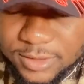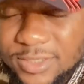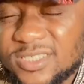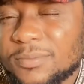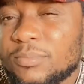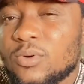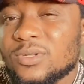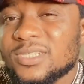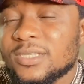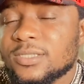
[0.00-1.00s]
It's
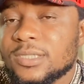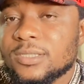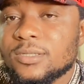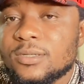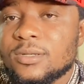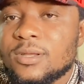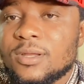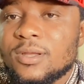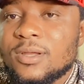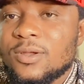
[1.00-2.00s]
important.
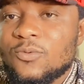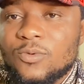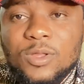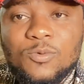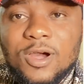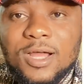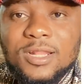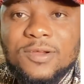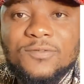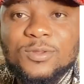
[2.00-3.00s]
Well,
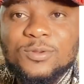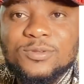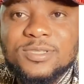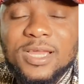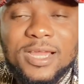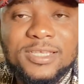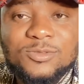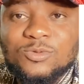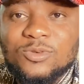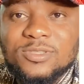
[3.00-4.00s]
wahala for those guys
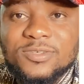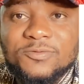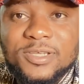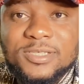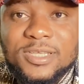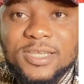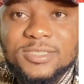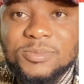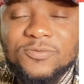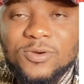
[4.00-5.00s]
who don't divergent
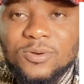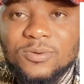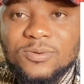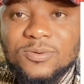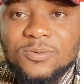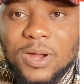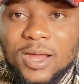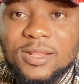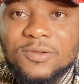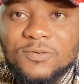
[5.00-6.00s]
girls before.
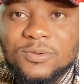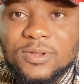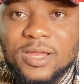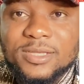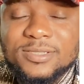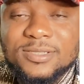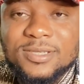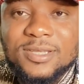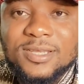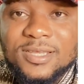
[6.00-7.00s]
Wahala for you guys.
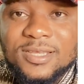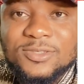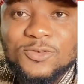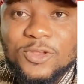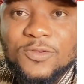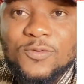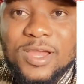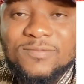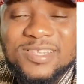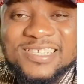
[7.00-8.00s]
So if you
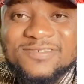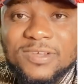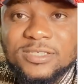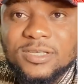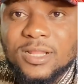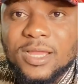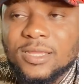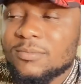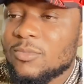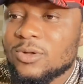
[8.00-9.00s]
have divergent
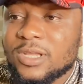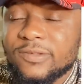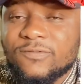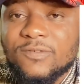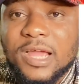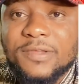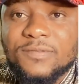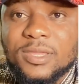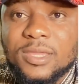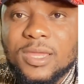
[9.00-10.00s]
like more than five
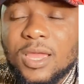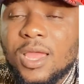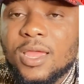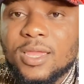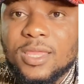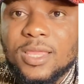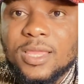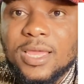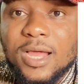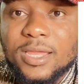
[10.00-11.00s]

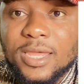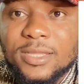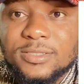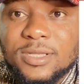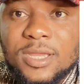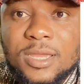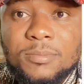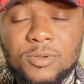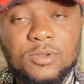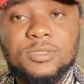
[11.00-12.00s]
girls,
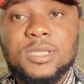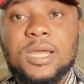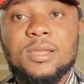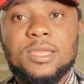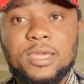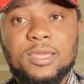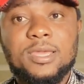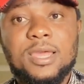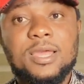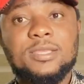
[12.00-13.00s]
because there are gay
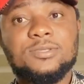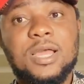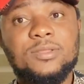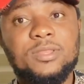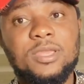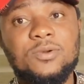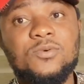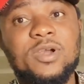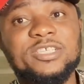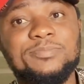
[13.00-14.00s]
guys out there
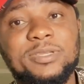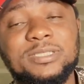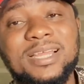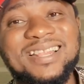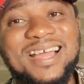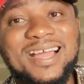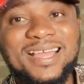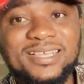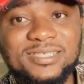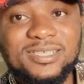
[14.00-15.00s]
who are
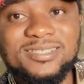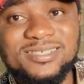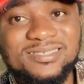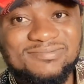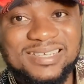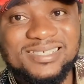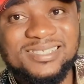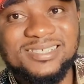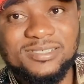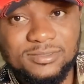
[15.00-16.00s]
specialized in
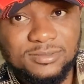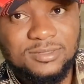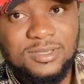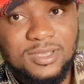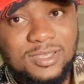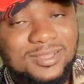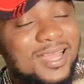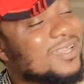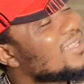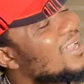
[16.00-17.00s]
divergency. It's
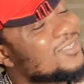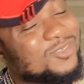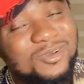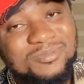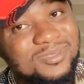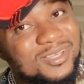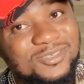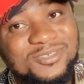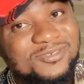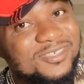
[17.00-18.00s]
like their job, not
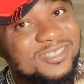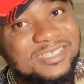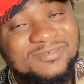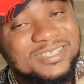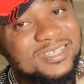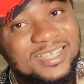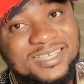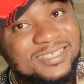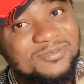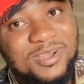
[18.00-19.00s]
just to the divergent
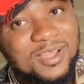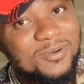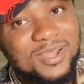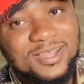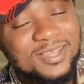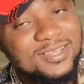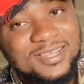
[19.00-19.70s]
girls. Waka waka.